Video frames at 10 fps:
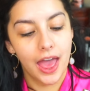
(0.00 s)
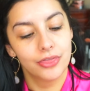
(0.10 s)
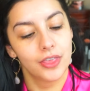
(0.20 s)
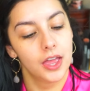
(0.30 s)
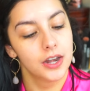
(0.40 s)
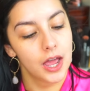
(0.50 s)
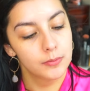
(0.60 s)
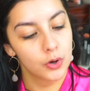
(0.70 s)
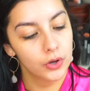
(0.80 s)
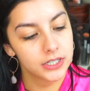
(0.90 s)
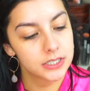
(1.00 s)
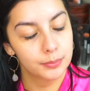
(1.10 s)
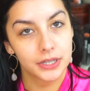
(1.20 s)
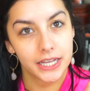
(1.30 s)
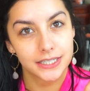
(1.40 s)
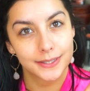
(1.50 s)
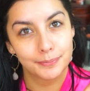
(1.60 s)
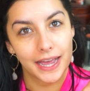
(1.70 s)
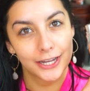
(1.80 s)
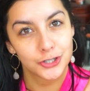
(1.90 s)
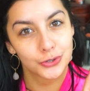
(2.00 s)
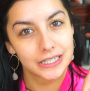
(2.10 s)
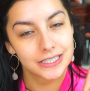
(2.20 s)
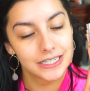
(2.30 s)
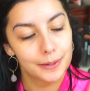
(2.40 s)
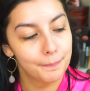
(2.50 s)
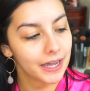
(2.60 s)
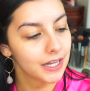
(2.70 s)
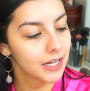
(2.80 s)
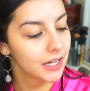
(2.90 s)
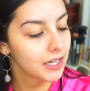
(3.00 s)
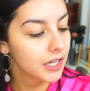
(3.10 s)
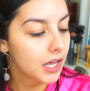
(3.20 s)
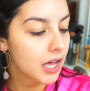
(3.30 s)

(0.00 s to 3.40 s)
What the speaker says: and then I'm going to place my trusty Becca